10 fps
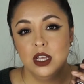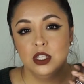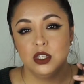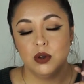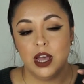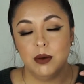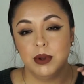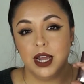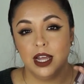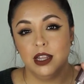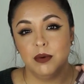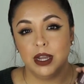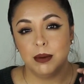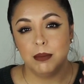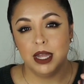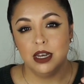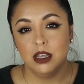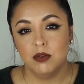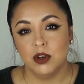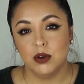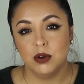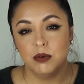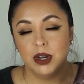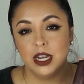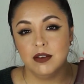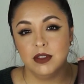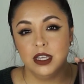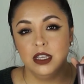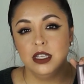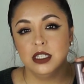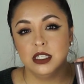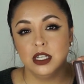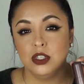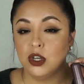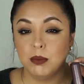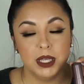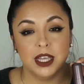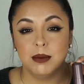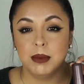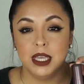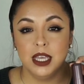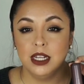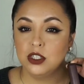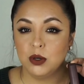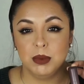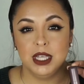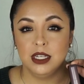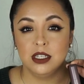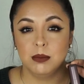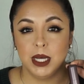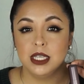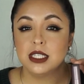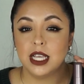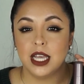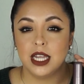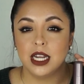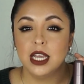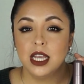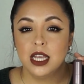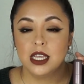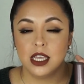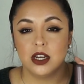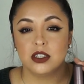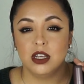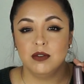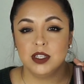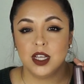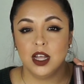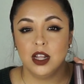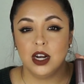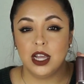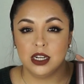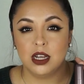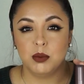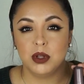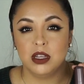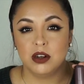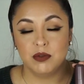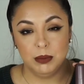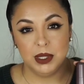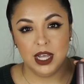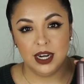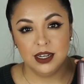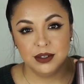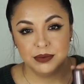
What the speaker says: So I would highly recommend, if you don't own any of these, don't be like me, don't be late to the bus, and get yourself this color and a couple other from the line.